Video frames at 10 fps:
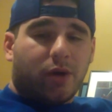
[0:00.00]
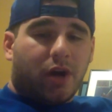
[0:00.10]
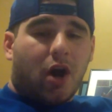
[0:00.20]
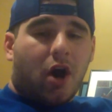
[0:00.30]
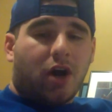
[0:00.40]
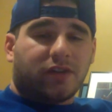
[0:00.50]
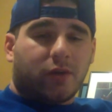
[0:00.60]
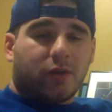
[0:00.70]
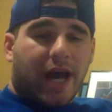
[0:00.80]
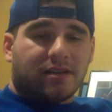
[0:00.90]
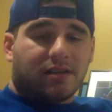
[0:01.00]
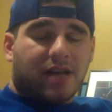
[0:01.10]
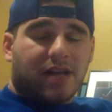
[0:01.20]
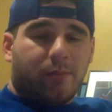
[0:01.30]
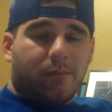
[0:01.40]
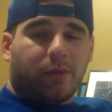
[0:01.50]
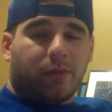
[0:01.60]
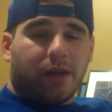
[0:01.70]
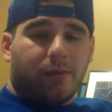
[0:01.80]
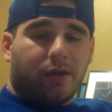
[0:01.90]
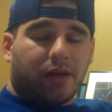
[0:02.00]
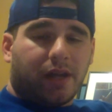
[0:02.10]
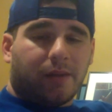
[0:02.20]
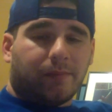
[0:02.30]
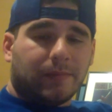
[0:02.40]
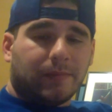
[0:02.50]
but also has a lot of big playability in him.